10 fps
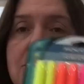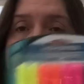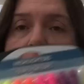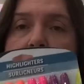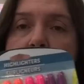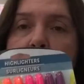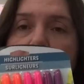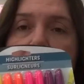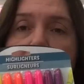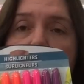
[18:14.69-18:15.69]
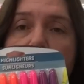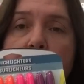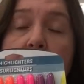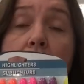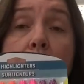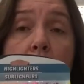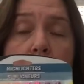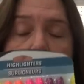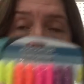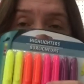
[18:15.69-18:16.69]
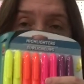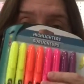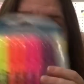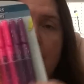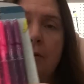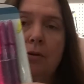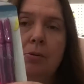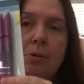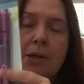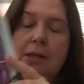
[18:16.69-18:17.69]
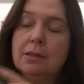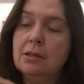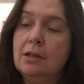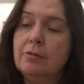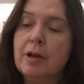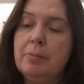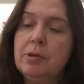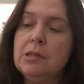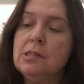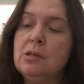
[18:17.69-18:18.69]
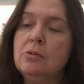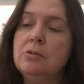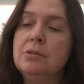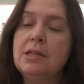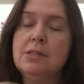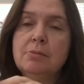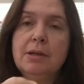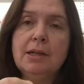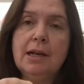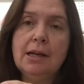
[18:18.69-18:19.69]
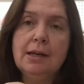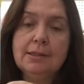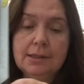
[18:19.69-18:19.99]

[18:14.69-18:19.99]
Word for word: use these when I color. So in coloring books, so that's why I got